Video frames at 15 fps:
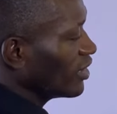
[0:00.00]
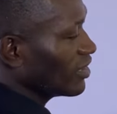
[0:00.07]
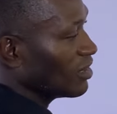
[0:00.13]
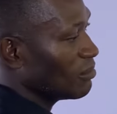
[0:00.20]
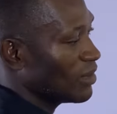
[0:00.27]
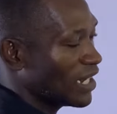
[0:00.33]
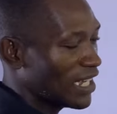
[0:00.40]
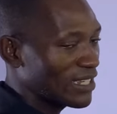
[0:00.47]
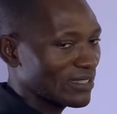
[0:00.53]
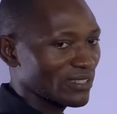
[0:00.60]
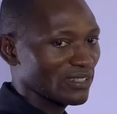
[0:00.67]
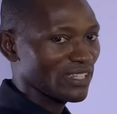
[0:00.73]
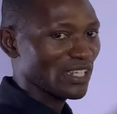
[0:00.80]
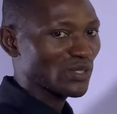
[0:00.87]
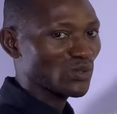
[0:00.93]
balance
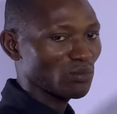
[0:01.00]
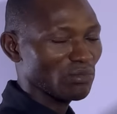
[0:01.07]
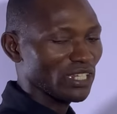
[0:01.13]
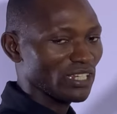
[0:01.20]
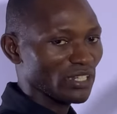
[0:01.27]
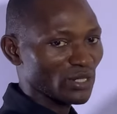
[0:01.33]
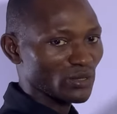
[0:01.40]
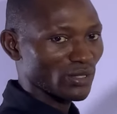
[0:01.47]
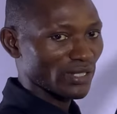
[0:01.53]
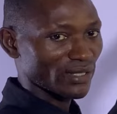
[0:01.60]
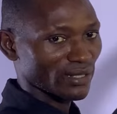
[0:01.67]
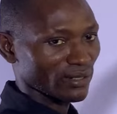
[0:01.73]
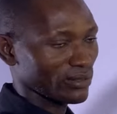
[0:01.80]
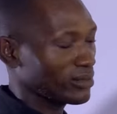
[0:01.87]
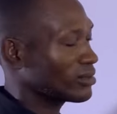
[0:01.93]
in it will be
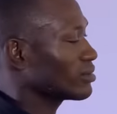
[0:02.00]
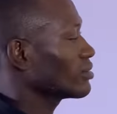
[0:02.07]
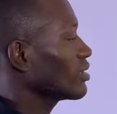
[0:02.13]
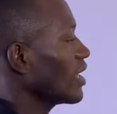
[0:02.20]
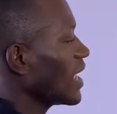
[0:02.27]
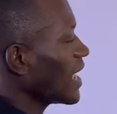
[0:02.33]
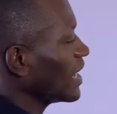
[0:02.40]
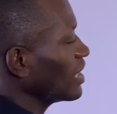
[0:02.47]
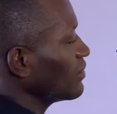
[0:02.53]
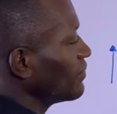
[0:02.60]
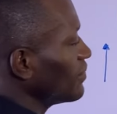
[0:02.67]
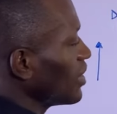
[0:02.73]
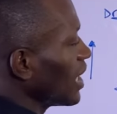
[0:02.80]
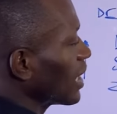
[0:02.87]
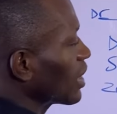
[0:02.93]
increasing. And if
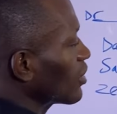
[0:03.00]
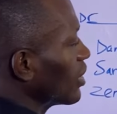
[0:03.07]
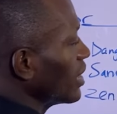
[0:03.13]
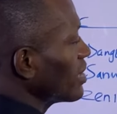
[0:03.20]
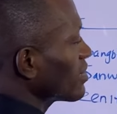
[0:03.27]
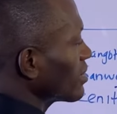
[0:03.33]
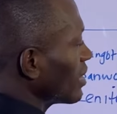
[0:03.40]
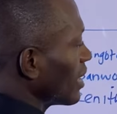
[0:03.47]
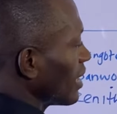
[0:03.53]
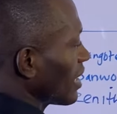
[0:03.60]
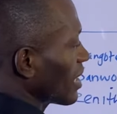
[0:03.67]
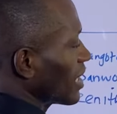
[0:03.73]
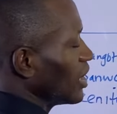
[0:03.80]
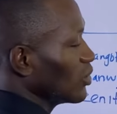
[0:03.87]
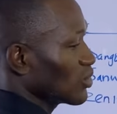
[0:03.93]
you are crediting an
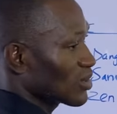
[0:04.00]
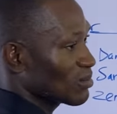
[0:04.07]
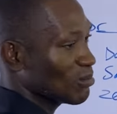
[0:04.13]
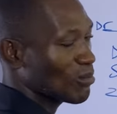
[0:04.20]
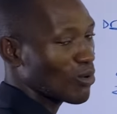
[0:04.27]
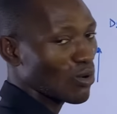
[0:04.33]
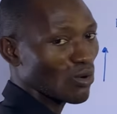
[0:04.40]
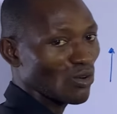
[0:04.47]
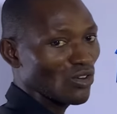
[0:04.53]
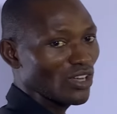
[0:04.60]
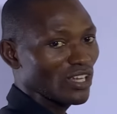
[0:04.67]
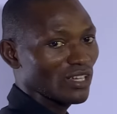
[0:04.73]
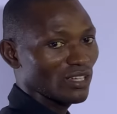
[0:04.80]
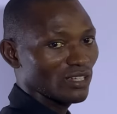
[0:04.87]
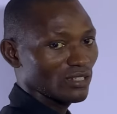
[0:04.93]
account more
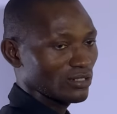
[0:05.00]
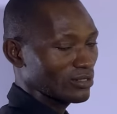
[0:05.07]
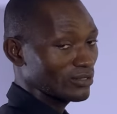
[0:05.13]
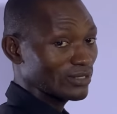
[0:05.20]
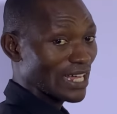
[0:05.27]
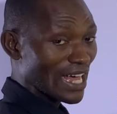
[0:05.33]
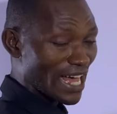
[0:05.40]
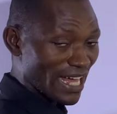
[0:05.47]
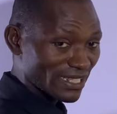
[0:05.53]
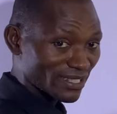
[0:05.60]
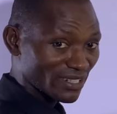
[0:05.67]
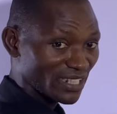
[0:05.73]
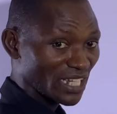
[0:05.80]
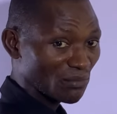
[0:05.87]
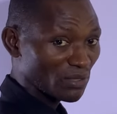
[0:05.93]
that has a
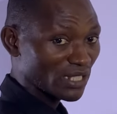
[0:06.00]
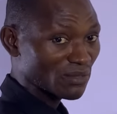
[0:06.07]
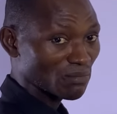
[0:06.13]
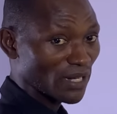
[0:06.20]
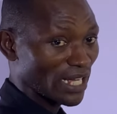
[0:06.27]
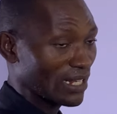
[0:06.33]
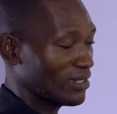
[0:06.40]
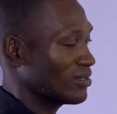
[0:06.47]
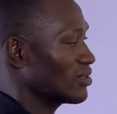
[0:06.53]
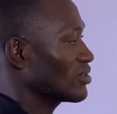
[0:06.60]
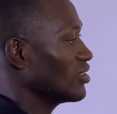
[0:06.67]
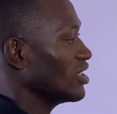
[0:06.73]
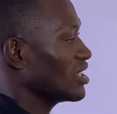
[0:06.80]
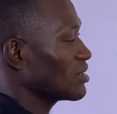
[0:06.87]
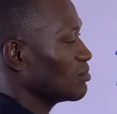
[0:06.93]
debit balance,
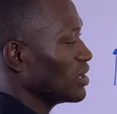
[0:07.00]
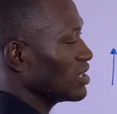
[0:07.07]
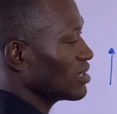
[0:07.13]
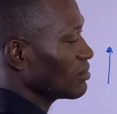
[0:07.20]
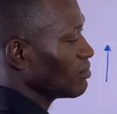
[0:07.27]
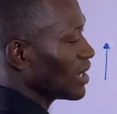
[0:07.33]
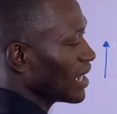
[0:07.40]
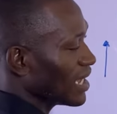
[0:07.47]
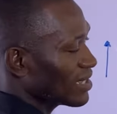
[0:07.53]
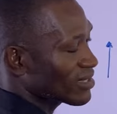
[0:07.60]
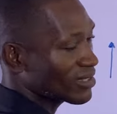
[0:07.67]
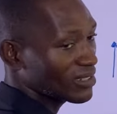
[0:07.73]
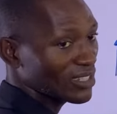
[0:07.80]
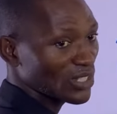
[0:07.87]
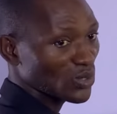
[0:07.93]
it means the balance
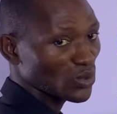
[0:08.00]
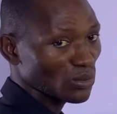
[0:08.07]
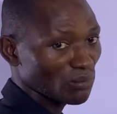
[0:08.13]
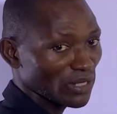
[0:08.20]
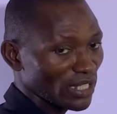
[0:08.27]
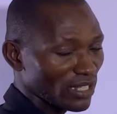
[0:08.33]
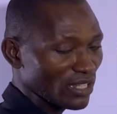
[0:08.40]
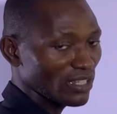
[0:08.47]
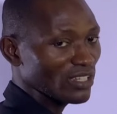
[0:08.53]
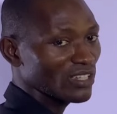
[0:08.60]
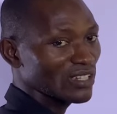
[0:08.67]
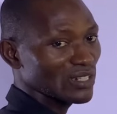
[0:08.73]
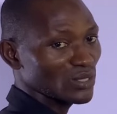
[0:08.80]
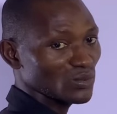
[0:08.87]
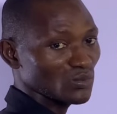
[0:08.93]
in it will be
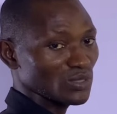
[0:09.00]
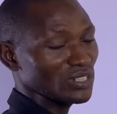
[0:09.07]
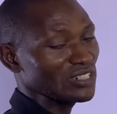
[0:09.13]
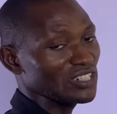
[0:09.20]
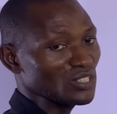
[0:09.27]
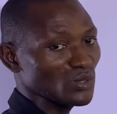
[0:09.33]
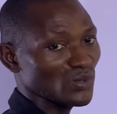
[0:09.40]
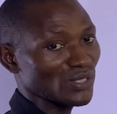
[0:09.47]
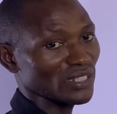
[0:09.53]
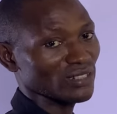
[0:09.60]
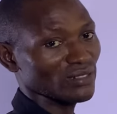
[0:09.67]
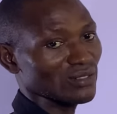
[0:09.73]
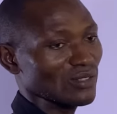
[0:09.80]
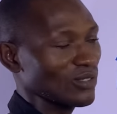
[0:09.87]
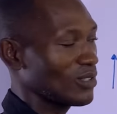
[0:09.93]
reducing.
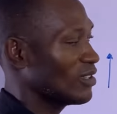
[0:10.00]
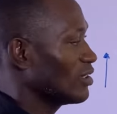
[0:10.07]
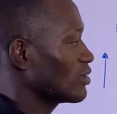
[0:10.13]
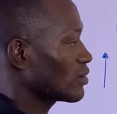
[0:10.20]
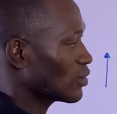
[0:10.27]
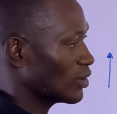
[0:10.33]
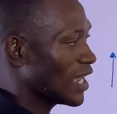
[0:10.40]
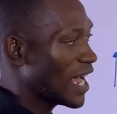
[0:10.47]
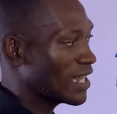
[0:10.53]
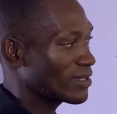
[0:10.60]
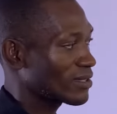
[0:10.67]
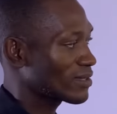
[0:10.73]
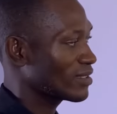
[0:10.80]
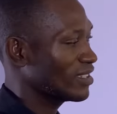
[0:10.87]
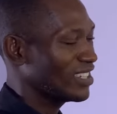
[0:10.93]
So
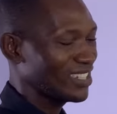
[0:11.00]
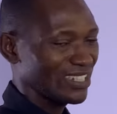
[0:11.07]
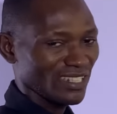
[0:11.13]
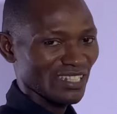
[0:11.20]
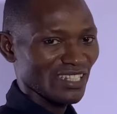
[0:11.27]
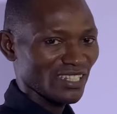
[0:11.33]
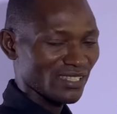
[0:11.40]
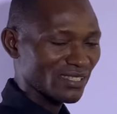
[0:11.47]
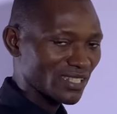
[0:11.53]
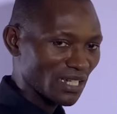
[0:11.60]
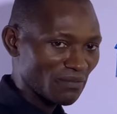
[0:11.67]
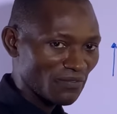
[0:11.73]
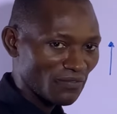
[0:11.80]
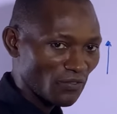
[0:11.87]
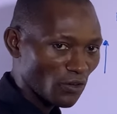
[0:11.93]
that's a
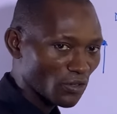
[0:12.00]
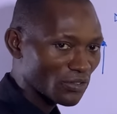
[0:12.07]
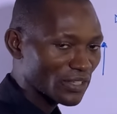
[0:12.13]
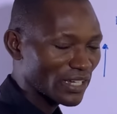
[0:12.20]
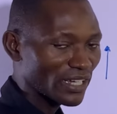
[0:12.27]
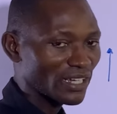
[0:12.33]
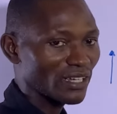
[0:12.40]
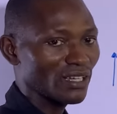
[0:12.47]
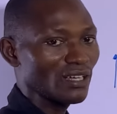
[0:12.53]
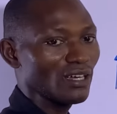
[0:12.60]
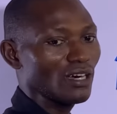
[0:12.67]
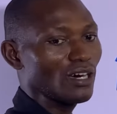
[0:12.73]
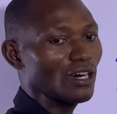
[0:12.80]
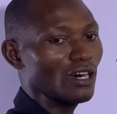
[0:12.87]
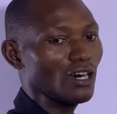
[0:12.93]
step further
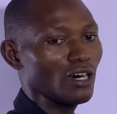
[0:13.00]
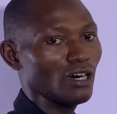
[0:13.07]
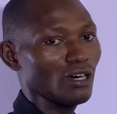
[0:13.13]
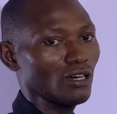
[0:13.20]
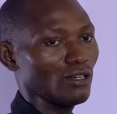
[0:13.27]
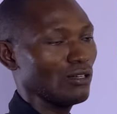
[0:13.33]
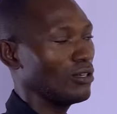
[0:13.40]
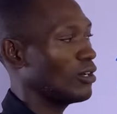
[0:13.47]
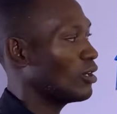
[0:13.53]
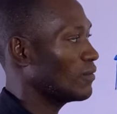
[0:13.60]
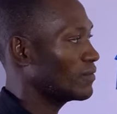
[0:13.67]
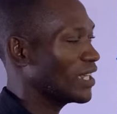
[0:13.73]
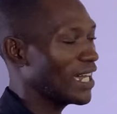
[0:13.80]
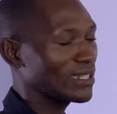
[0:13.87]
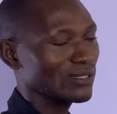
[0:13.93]
of
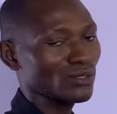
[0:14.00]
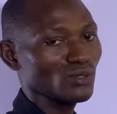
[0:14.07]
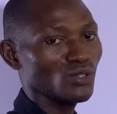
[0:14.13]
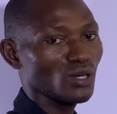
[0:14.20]
that